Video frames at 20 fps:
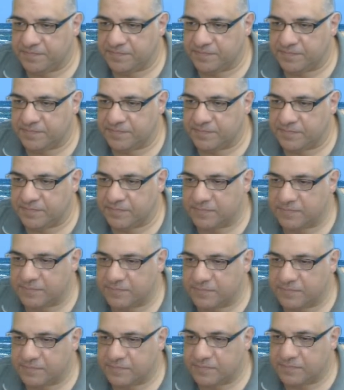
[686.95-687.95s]

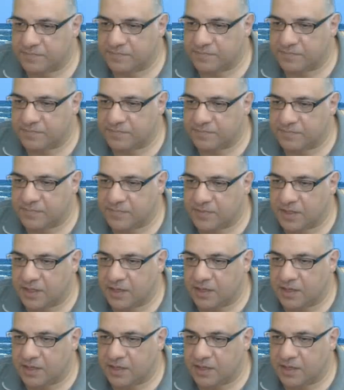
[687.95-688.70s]
No one is speaking in this clip.